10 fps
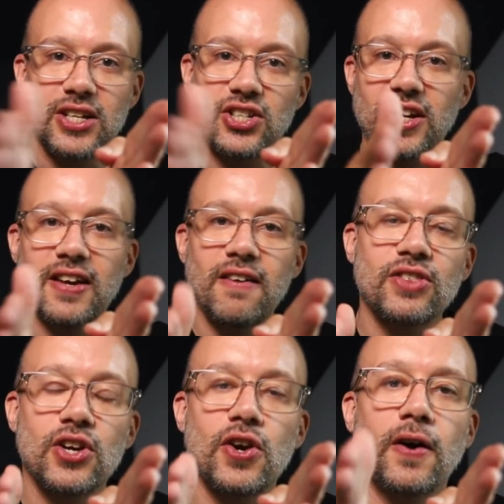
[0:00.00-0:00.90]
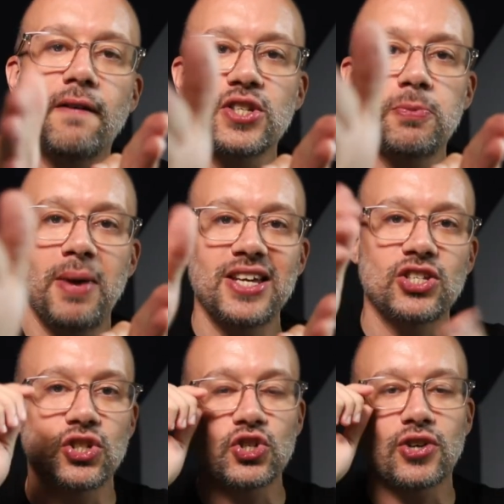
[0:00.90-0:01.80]
to give the nerve space
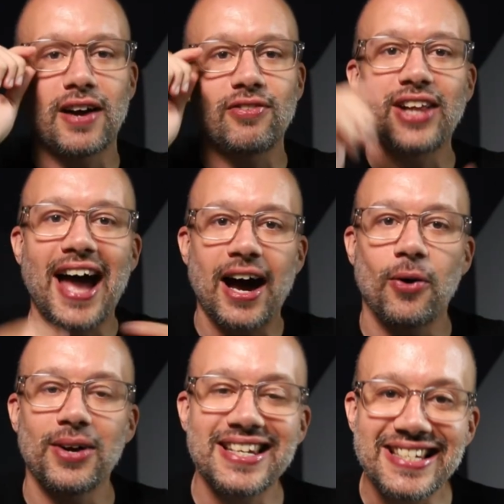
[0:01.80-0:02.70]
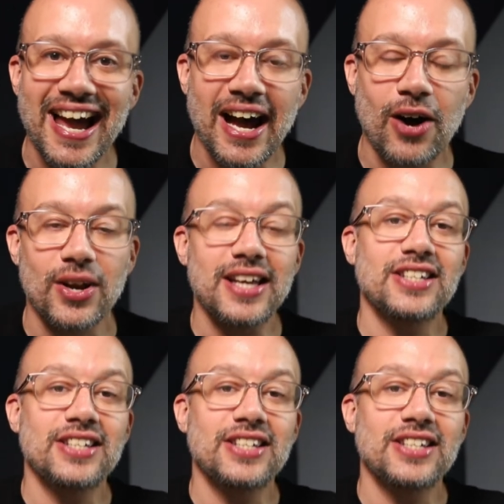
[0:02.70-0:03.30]
to travel out and down,